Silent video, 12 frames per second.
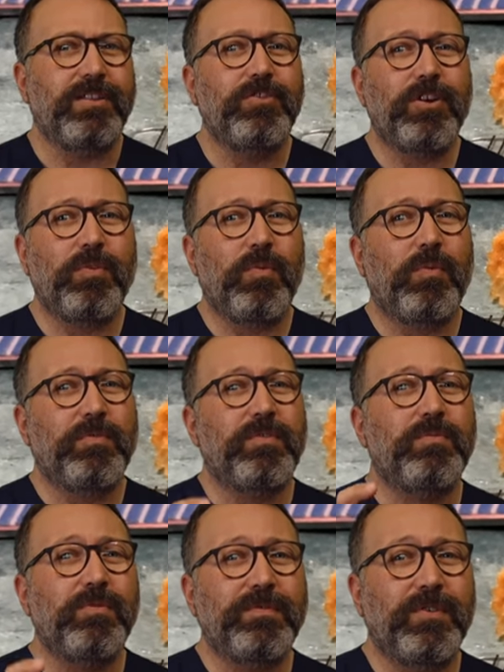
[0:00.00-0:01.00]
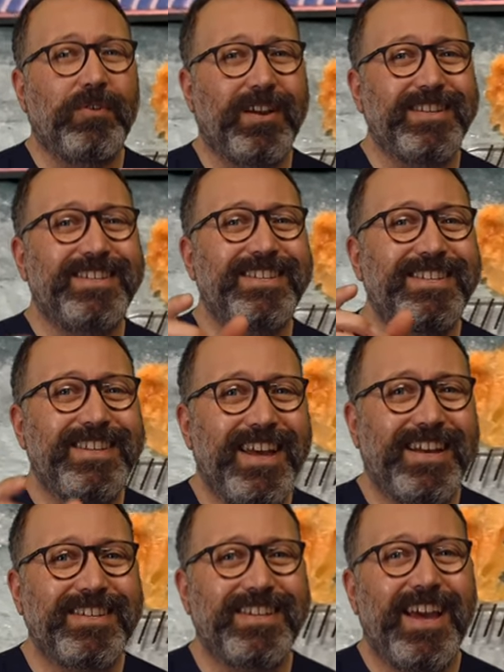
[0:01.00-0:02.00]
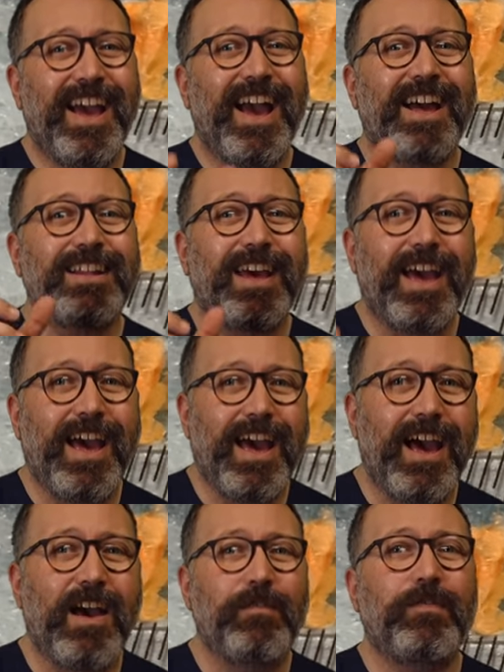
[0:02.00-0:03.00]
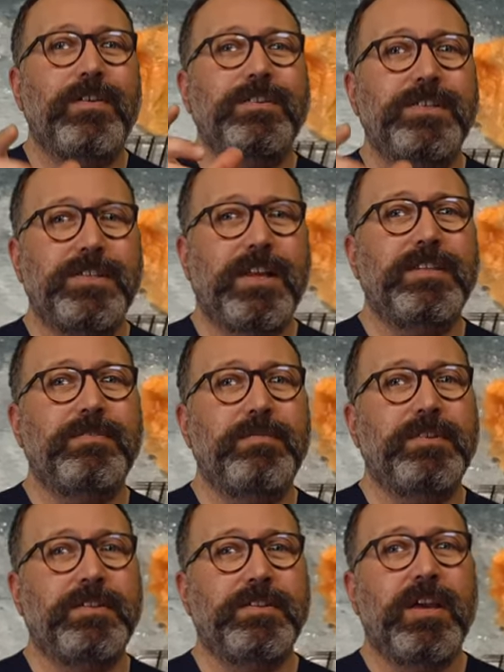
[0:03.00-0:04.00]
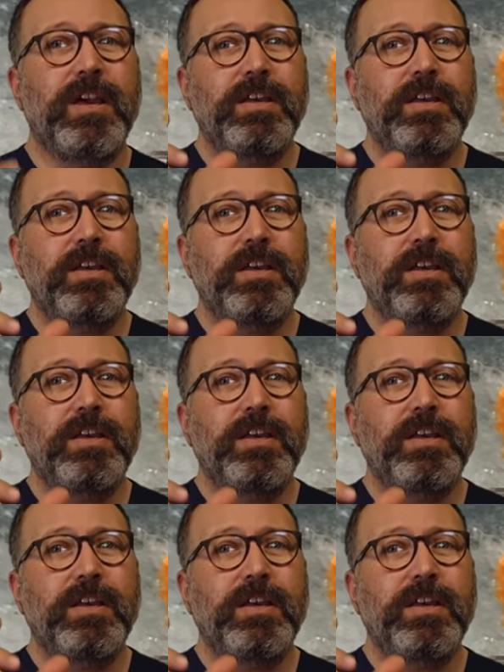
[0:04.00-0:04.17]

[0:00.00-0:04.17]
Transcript: Look at what we removed though, guys. 6.5 centimeters,